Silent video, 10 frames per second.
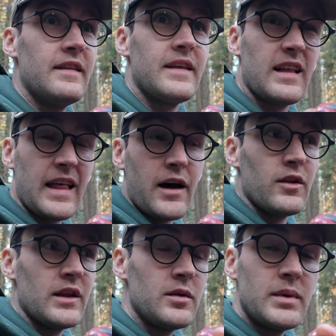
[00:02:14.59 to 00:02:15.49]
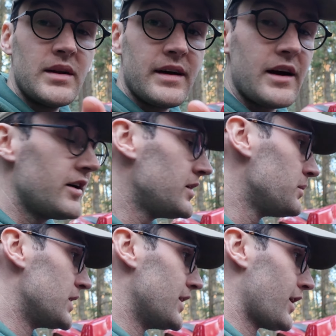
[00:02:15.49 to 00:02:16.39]
they allow a little bit of air in
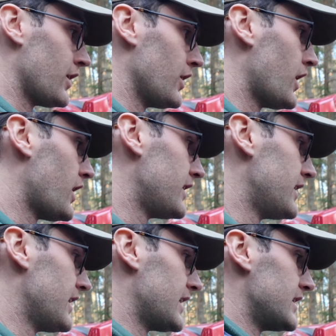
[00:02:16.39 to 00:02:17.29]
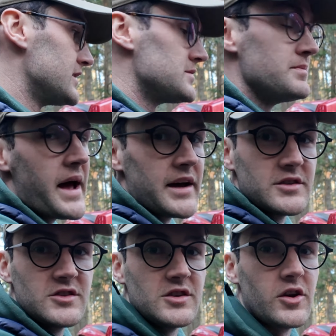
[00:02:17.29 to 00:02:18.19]
but not a lot, and it is
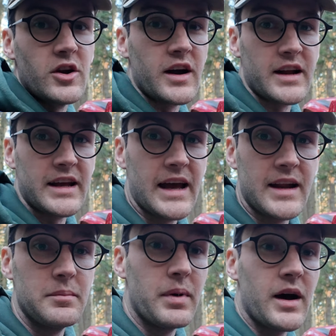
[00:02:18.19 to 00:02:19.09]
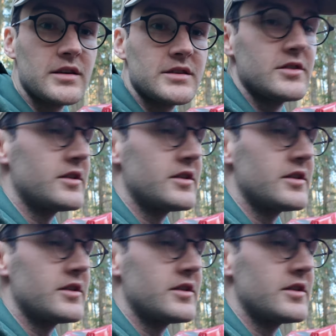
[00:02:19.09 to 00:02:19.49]
mesh, so you're not going to get any bugs